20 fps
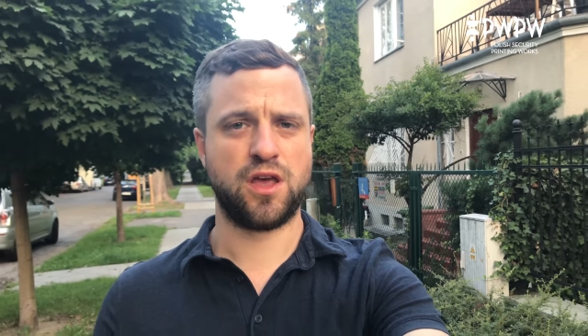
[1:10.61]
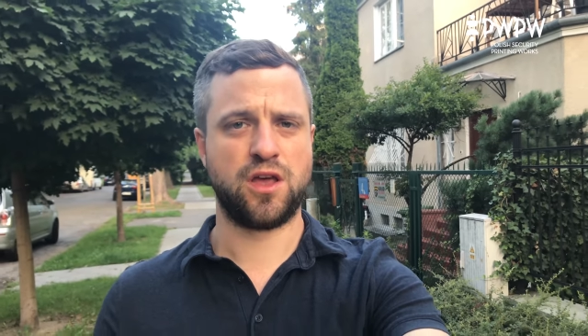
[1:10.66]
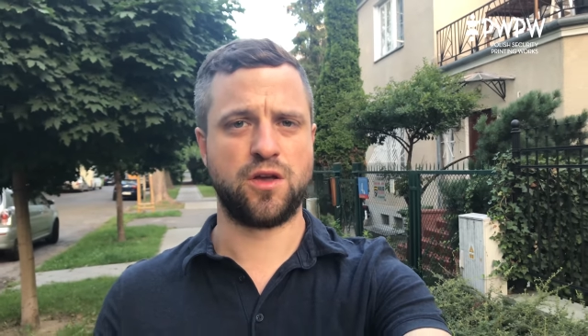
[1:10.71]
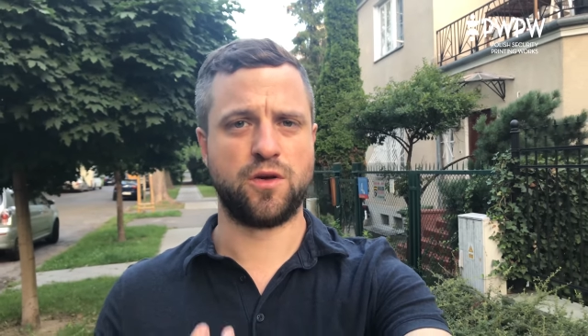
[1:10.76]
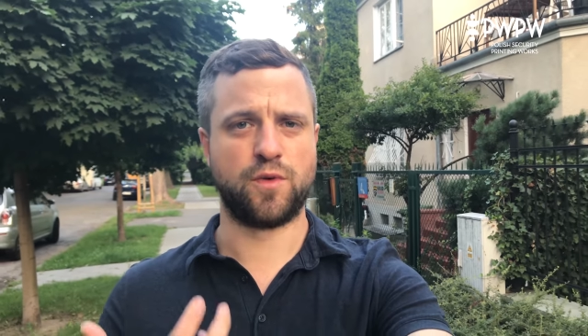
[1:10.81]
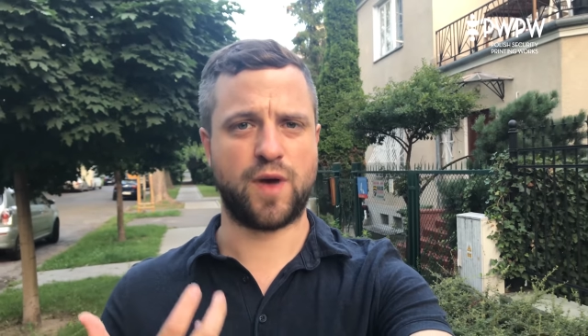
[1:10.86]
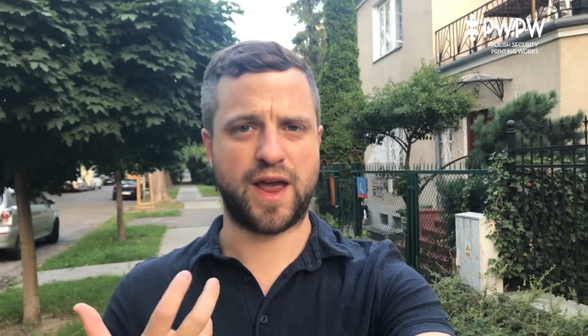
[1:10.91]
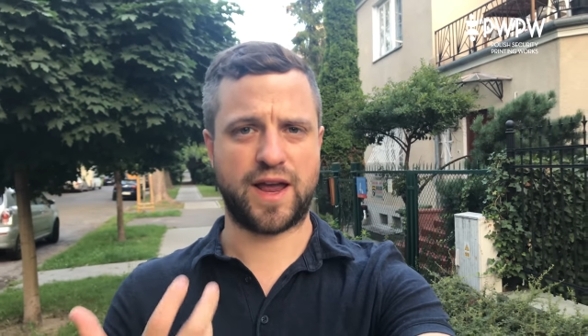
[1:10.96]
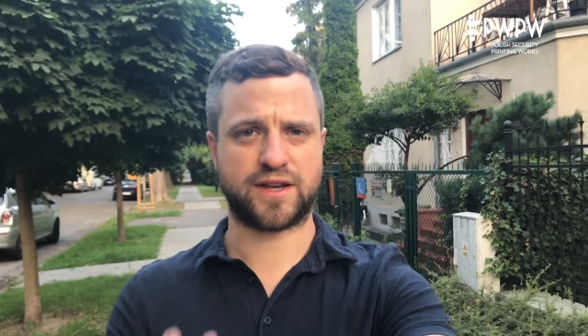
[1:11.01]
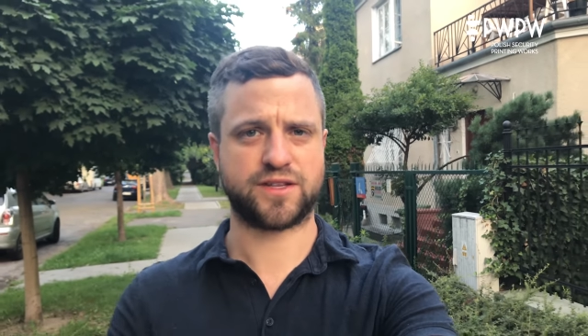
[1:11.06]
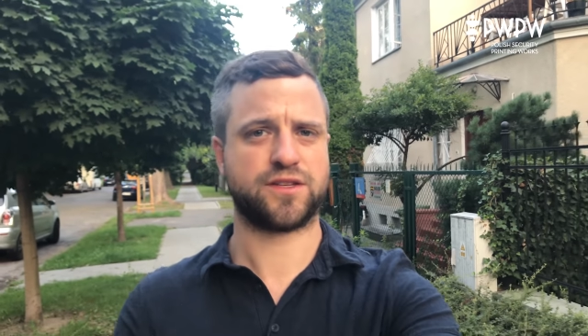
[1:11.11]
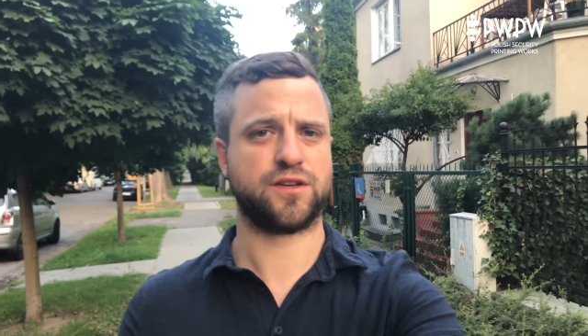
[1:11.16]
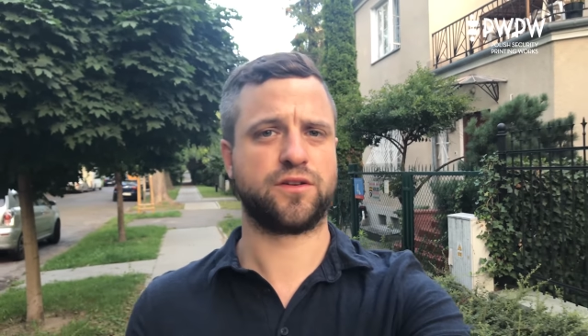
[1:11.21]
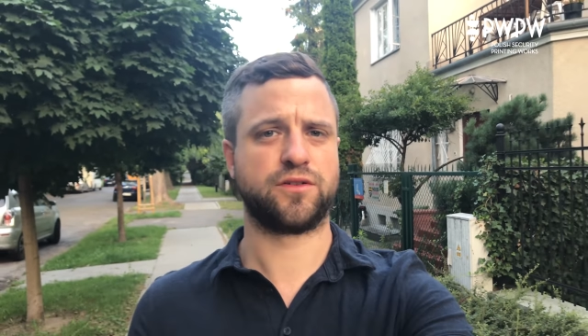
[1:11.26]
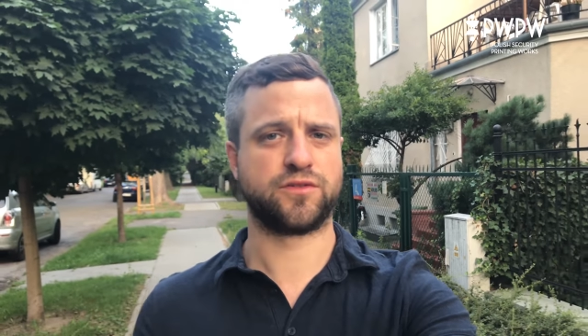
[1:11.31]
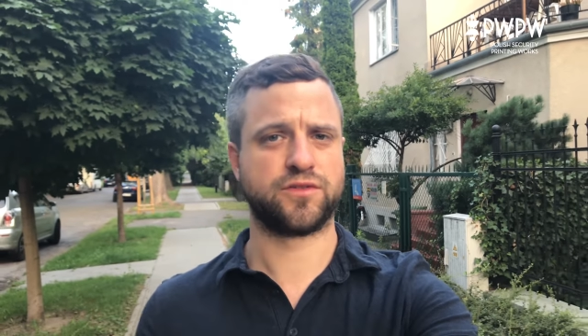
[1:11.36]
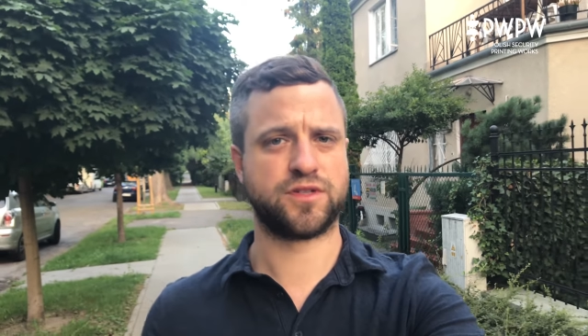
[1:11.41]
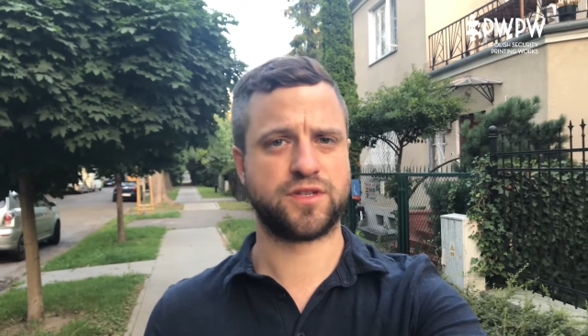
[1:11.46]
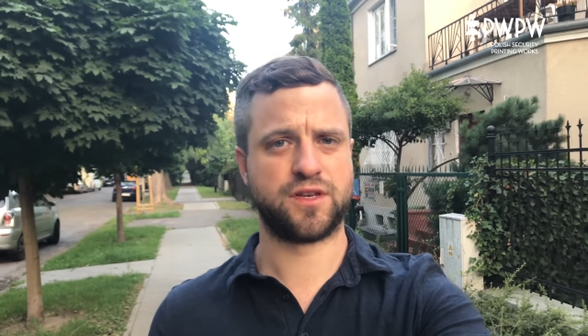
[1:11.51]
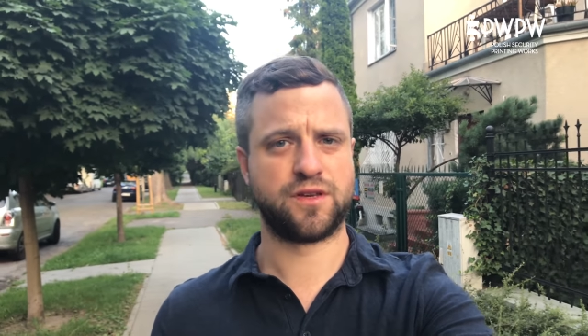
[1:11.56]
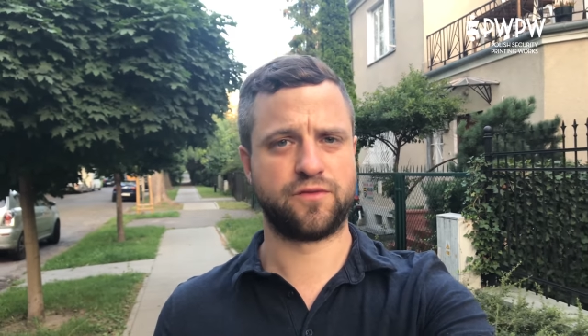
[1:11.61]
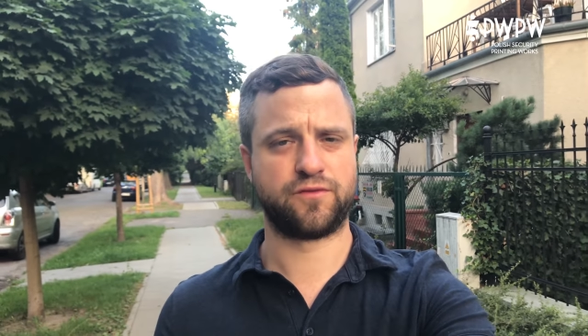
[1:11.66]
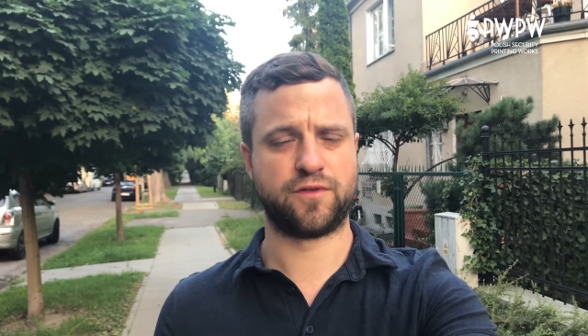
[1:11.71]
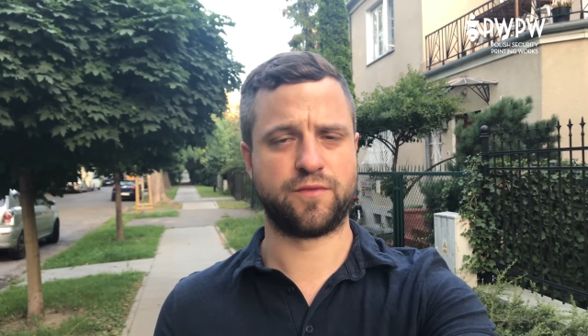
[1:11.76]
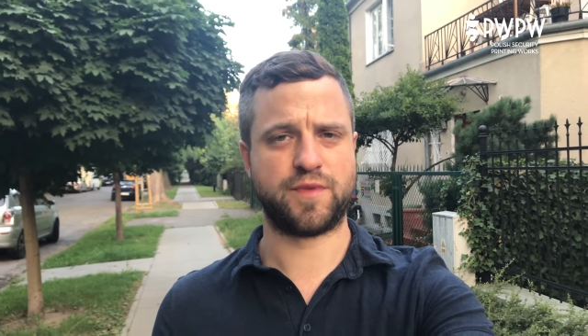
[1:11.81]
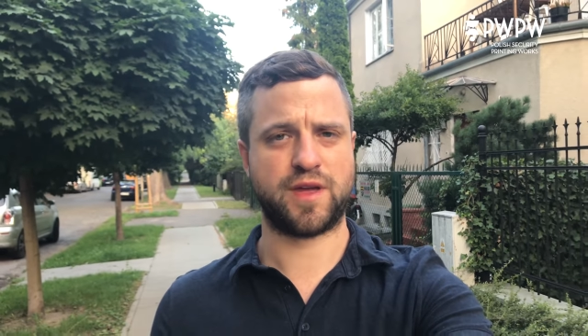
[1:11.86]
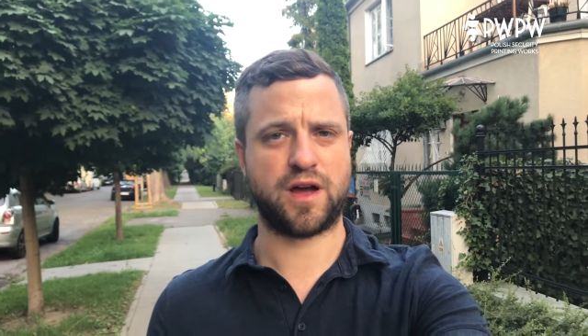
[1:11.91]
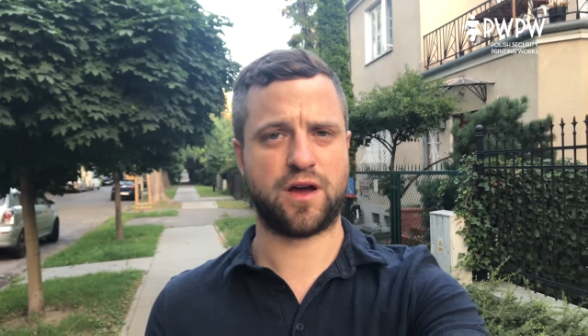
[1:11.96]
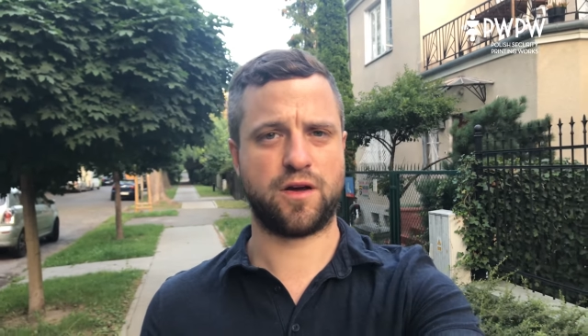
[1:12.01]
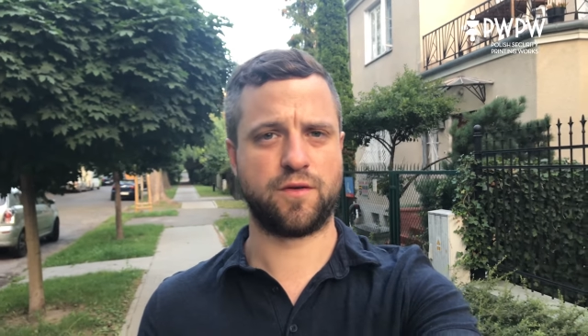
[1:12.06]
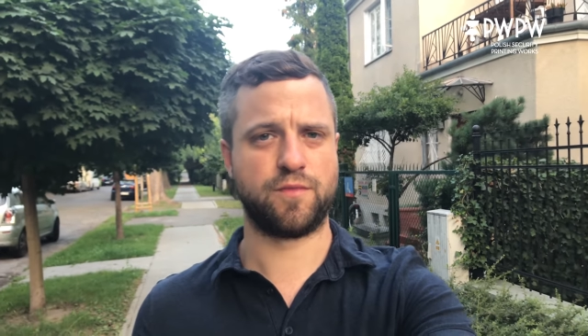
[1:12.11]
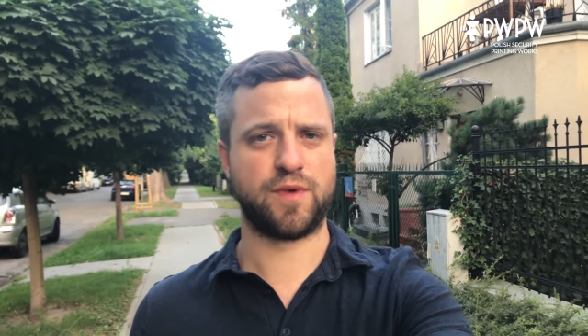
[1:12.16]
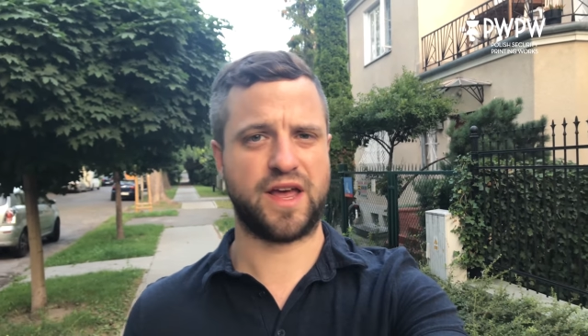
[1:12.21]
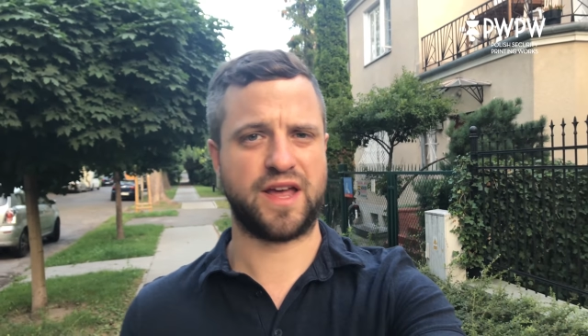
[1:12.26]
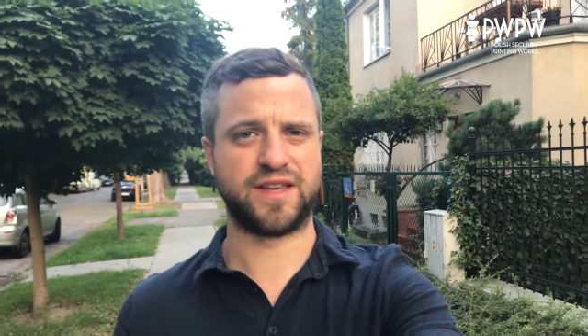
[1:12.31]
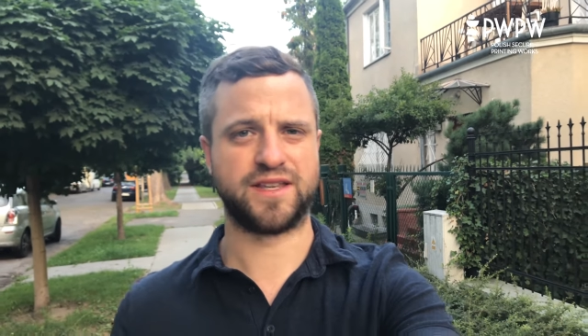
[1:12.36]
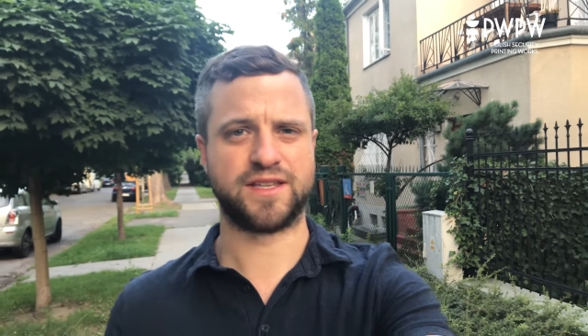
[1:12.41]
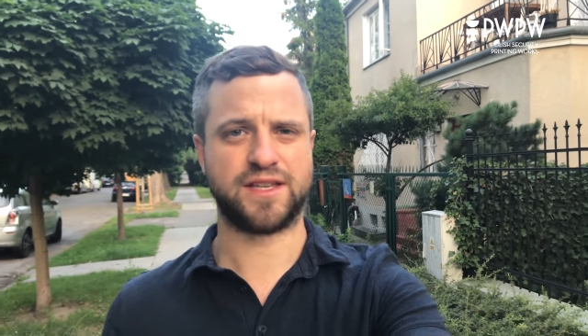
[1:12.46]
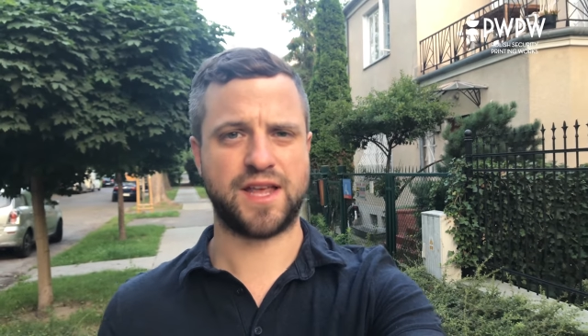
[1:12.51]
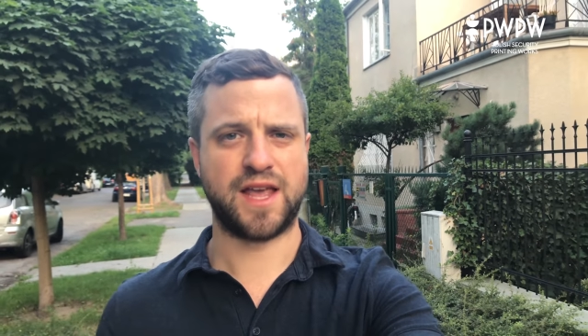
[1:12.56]
who were exiles from their
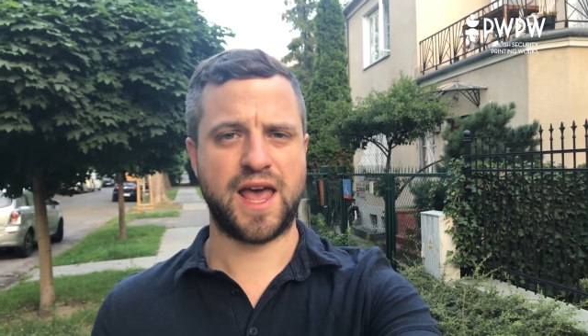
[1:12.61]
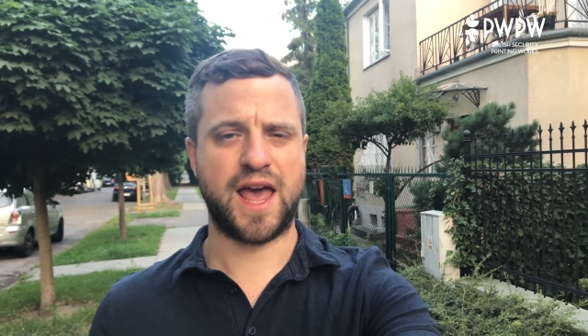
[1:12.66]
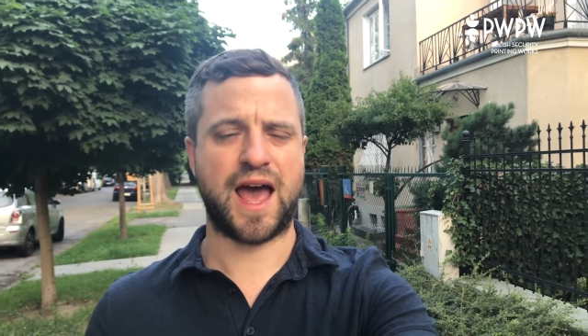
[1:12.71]
homeland,